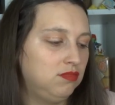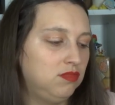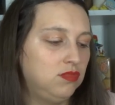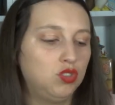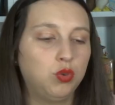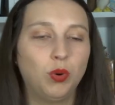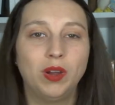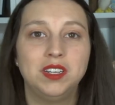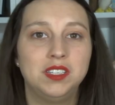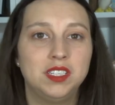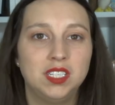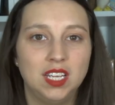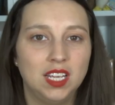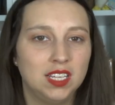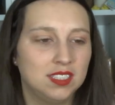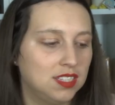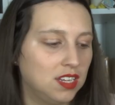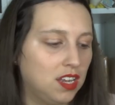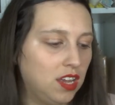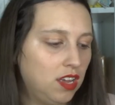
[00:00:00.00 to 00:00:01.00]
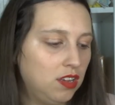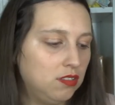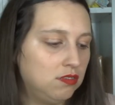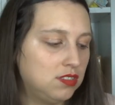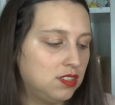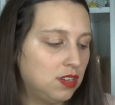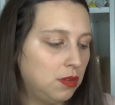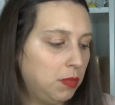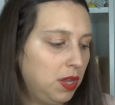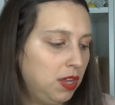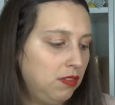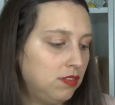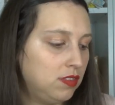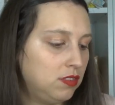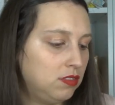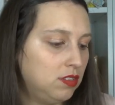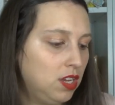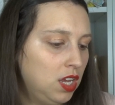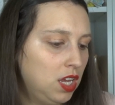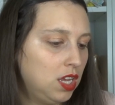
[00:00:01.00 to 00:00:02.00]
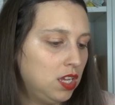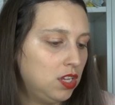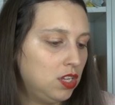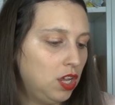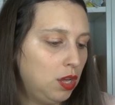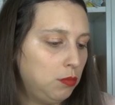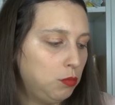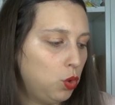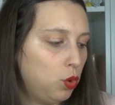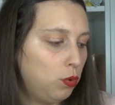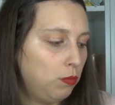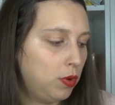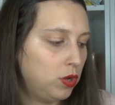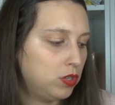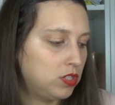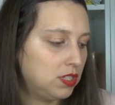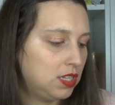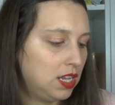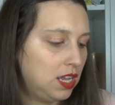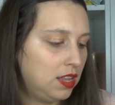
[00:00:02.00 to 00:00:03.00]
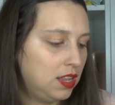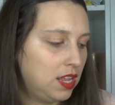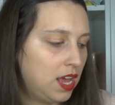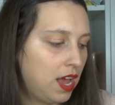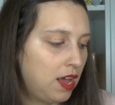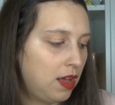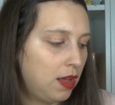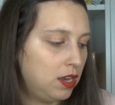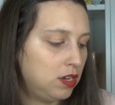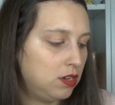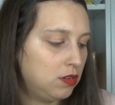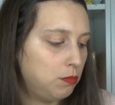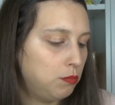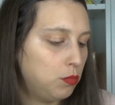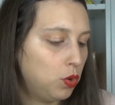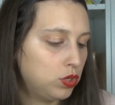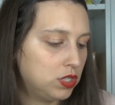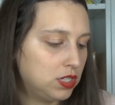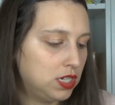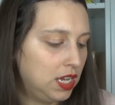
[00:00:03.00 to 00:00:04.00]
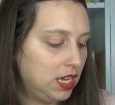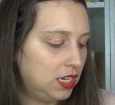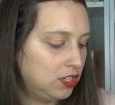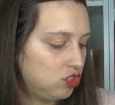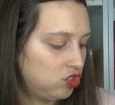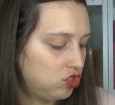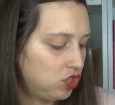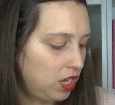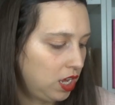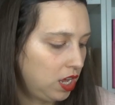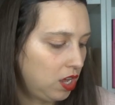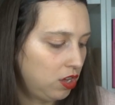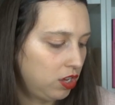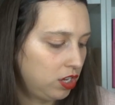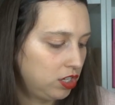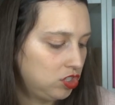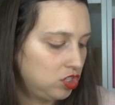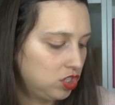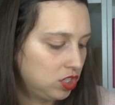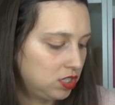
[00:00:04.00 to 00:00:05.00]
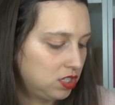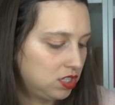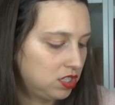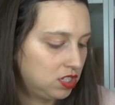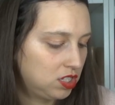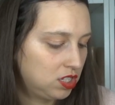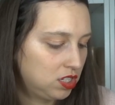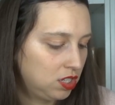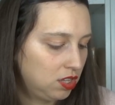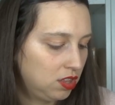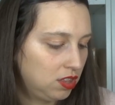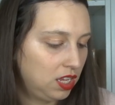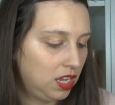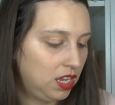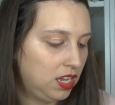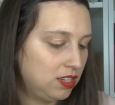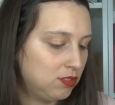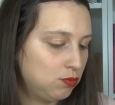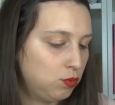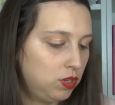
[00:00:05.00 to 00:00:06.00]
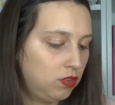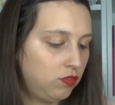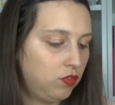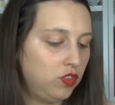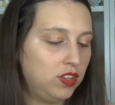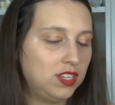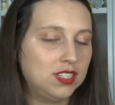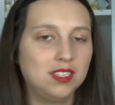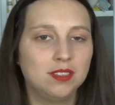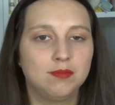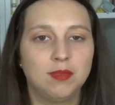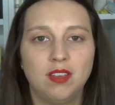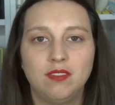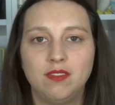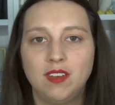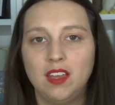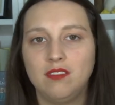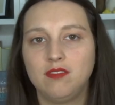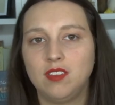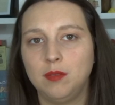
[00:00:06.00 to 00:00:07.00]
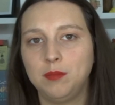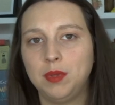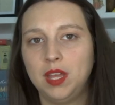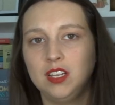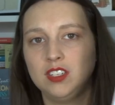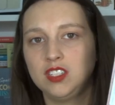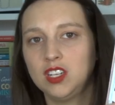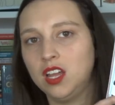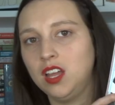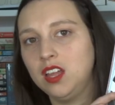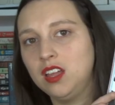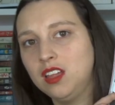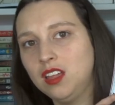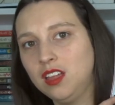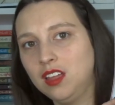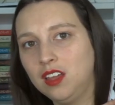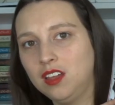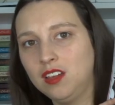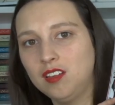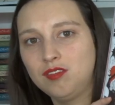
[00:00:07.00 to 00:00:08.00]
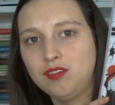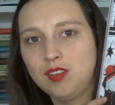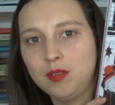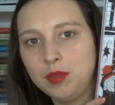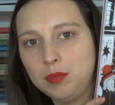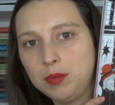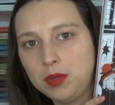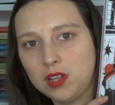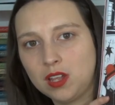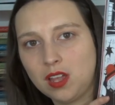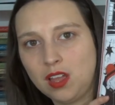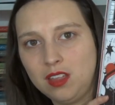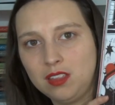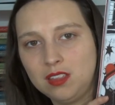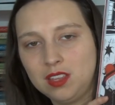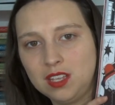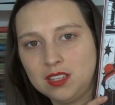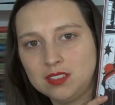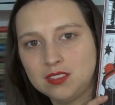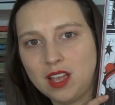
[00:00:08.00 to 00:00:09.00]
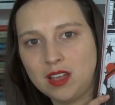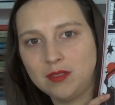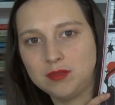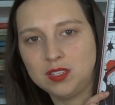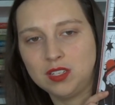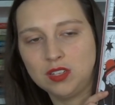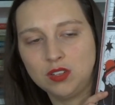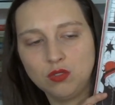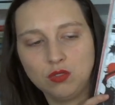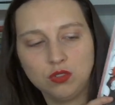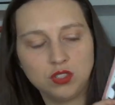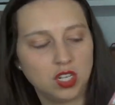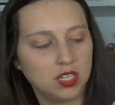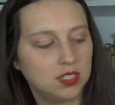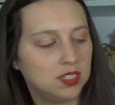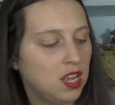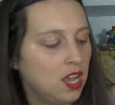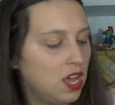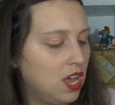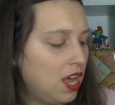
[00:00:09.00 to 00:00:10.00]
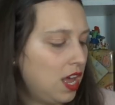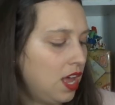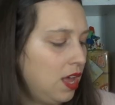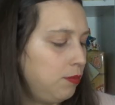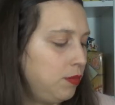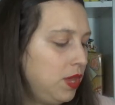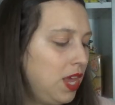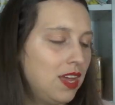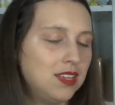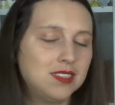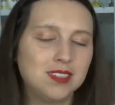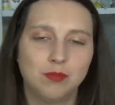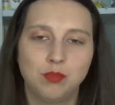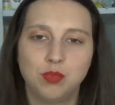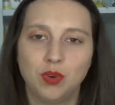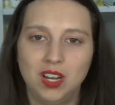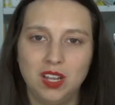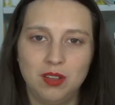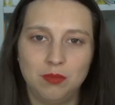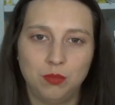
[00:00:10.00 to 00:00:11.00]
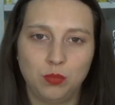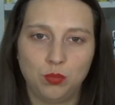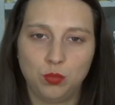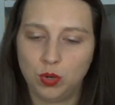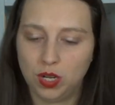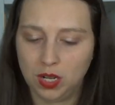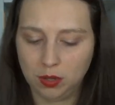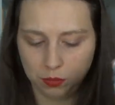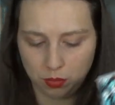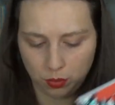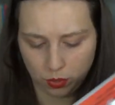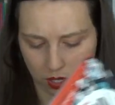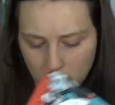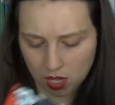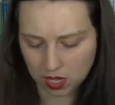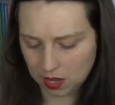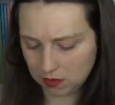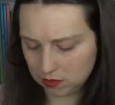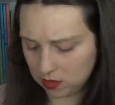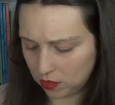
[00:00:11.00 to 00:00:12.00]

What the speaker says: 20 years ago, some even, you know, more modern than that, and modern history. I just think it's wonderful. This is my favourite picture from the book. I think it's absolutely gorgeous. It's a brilliant, brilliant book. I gave